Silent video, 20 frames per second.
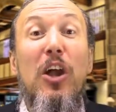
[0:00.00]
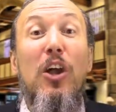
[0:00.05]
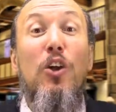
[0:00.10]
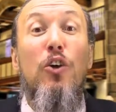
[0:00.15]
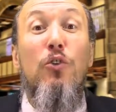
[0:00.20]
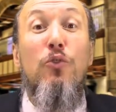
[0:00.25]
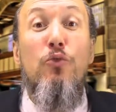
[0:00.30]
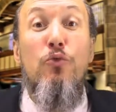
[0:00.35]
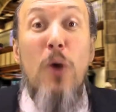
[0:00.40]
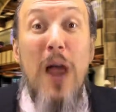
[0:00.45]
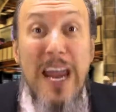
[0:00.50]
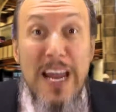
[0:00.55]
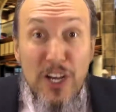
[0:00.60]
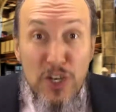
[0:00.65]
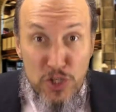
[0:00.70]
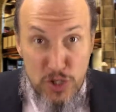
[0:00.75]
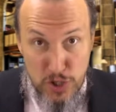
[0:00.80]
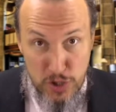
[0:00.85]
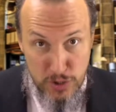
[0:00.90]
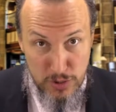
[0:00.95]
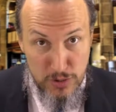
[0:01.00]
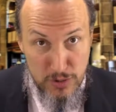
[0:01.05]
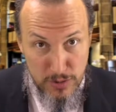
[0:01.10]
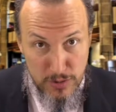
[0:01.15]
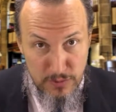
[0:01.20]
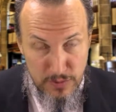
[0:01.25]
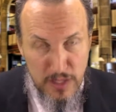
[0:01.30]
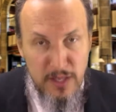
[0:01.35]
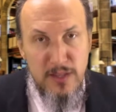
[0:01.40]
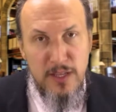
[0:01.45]
greater
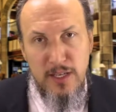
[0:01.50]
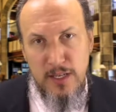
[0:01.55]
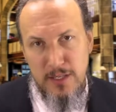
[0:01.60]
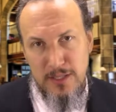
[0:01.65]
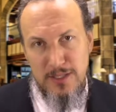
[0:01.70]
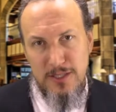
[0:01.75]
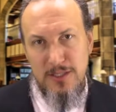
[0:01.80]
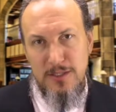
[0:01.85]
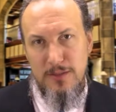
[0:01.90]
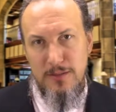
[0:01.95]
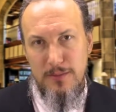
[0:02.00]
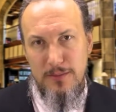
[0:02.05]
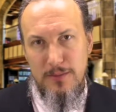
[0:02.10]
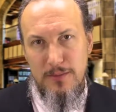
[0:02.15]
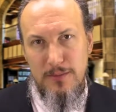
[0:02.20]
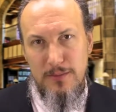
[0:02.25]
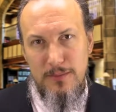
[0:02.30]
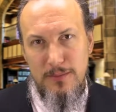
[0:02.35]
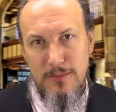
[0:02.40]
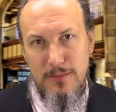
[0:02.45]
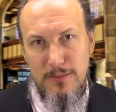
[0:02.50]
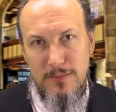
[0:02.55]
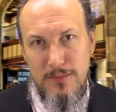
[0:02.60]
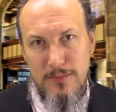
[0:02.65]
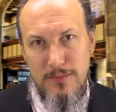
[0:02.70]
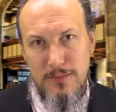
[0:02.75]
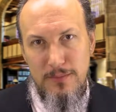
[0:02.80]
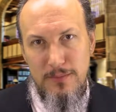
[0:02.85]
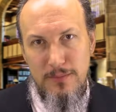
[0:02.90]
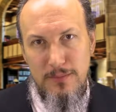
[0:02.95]
than these,
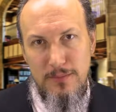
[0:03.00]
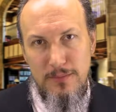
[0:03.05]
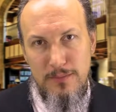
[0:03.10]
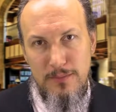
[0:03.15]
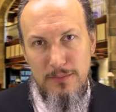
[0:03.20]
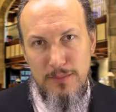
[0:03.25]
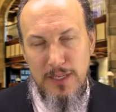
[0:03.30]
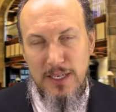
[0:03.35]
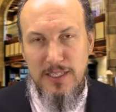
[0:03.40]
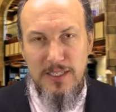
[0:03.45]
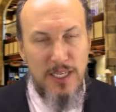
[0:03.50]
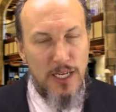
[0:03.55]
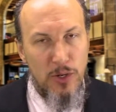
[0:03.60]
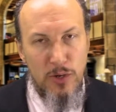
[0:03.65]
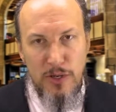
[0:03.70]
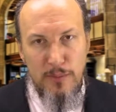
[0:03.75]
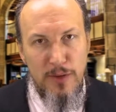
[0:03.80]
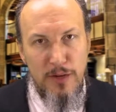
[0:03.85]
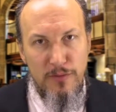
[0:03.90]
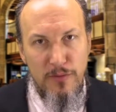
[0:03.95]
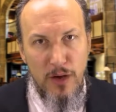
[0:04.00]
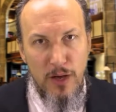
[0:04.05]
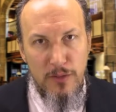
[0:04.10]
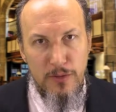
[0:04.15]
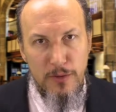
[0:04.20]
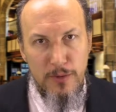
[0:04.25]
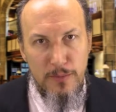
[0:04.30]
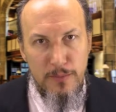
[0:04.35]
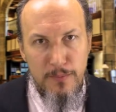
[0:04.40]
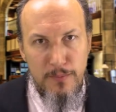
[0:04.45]
because I go to my Father.